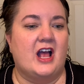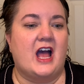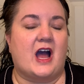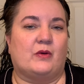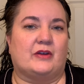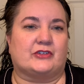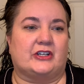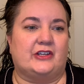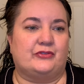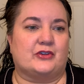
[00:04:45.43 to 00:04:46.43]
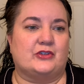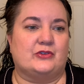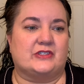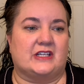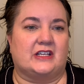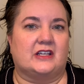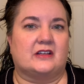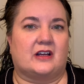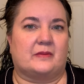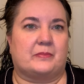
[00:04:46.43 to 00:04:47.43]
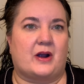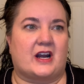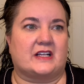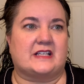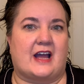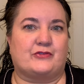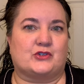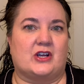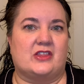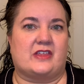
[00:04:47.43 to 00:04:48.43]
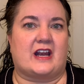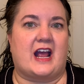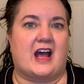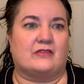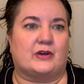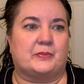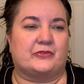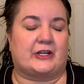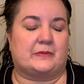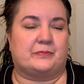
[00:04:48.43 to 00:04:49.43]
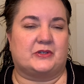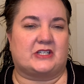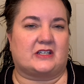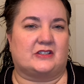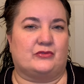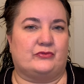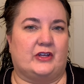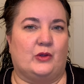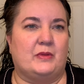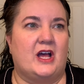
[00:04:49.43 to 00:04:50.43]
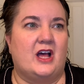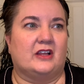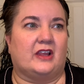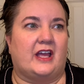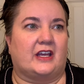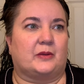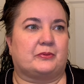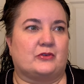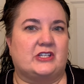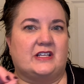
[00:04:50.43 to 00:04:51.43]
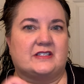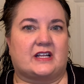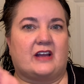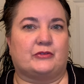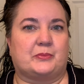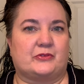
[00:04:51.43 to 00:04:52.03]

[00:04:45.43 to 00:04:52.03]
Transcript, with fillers: However, if you're using products after it that have a protective film, like proteins that have a